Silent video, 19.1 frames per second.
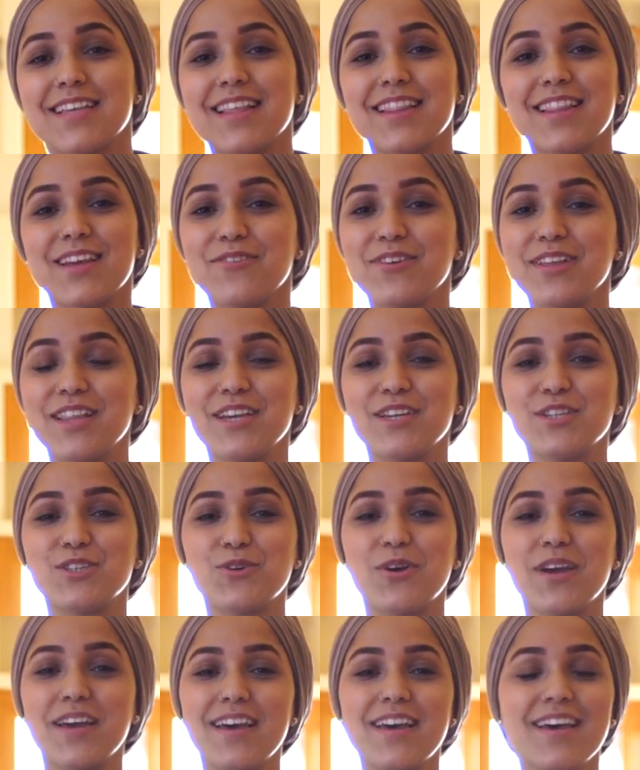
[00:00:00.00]
and they really
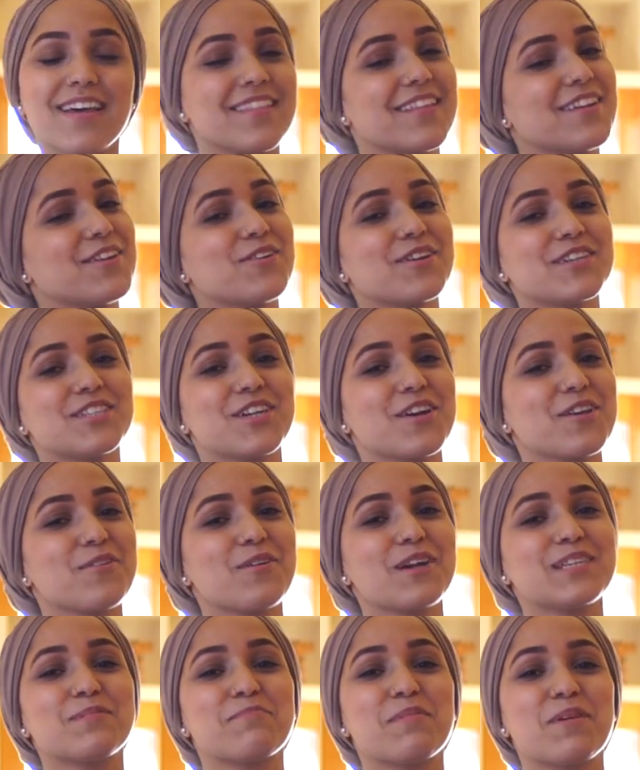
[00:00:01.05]
enjoy it, and then you could share the
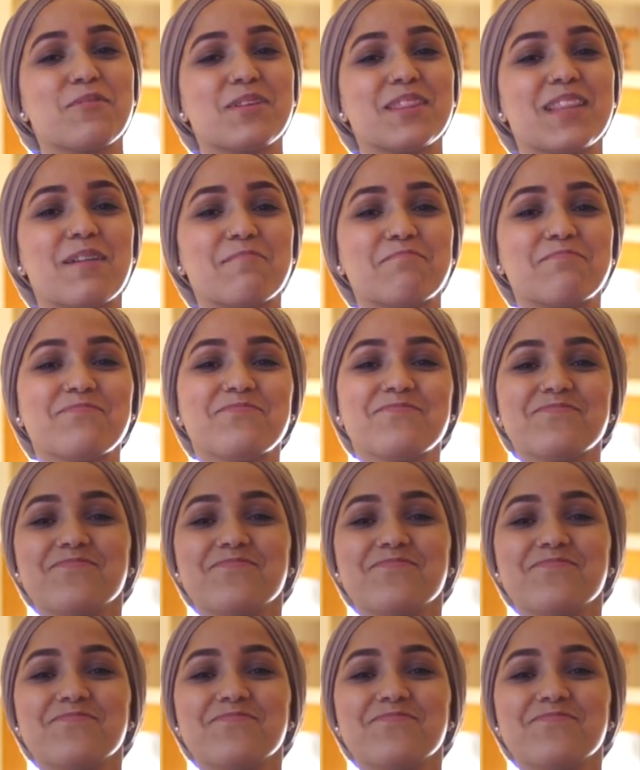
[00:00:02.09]
recipe with them.